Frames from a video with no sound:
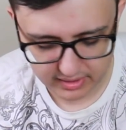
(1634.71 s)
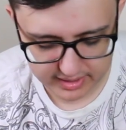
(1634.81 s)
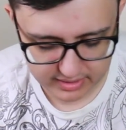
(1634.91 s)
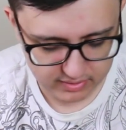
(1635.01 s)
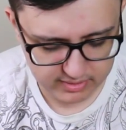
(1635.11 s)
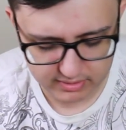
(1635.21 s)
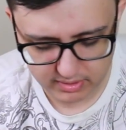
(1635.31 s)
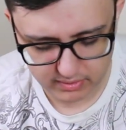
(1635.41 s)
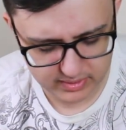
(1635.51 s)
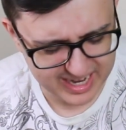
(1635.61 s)
Like
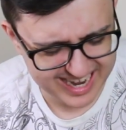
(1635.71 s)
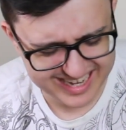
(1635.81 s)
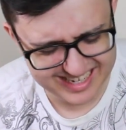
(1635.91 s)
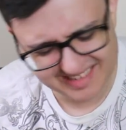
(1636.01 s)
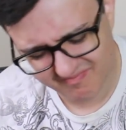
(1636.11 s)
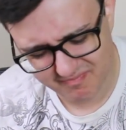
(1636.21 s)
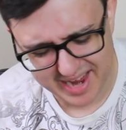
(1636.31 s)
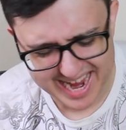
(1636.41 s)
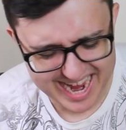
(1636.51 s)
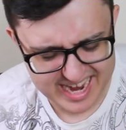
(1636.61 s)
they're kind of
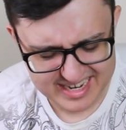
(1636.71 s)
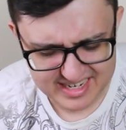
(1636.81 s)
meh.